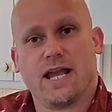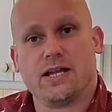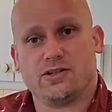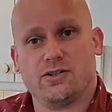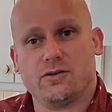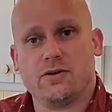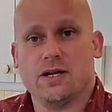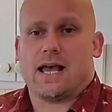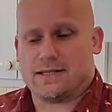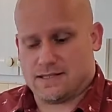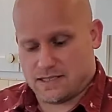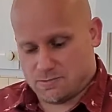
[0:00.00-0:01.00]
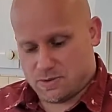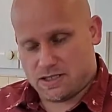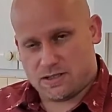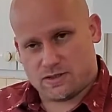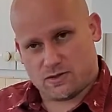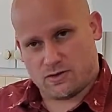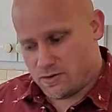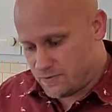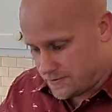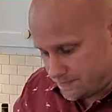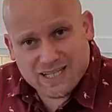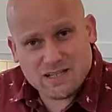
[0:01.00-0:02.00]
at you as it's being
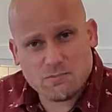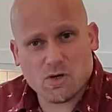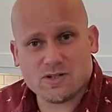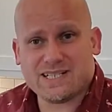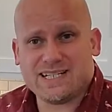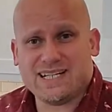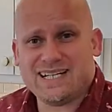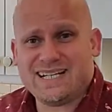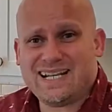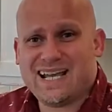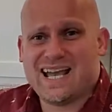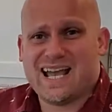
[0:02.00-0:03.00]
served. And the martini